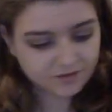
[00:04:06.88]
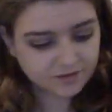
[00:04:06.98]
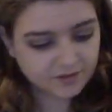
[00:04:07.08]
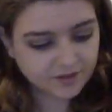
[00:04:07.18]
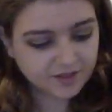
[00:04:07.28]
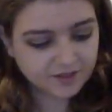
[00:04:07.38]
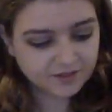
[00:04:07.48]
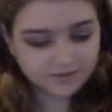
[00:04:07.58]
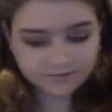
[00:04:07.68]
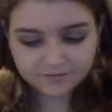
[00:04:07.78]
I can't
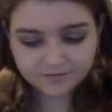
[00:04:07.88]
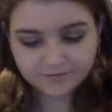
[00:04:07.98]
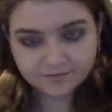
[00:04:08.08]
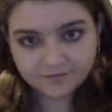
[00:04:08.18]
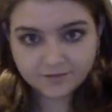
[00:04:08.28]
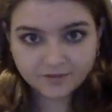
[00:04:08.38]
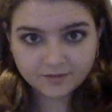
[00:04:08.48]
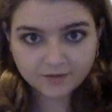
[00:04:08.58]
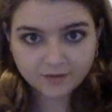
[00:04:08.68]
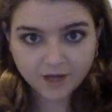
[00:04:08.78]

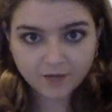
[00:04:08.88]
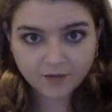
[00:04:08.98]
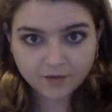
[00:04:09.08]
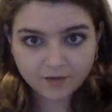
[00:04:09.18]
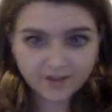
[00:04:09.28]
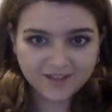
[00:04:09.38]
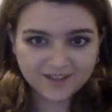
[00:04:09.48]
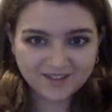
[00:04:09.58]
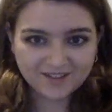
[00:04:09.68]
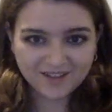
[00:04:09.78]
eyeball any
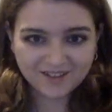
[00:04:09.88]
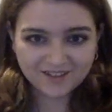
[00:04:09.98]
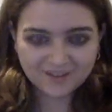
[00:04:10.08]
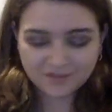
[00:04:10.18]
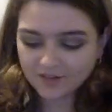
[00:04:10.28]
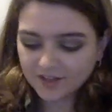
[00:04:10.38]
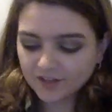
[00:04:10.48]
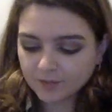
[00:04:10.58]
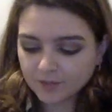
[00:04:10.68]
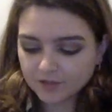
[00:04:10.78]
unlevel frets,
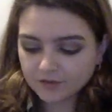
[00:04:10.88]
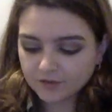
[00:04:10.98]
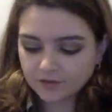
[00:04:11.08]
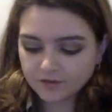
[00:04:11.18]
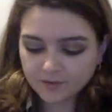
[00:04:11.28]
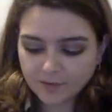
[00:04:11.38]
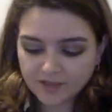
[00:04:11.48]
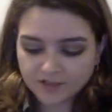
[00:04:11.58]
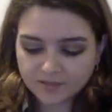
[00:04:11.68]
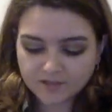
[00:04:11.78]
but you know, there's bound to
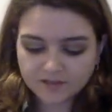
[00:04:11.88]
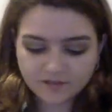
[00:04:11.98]
be some.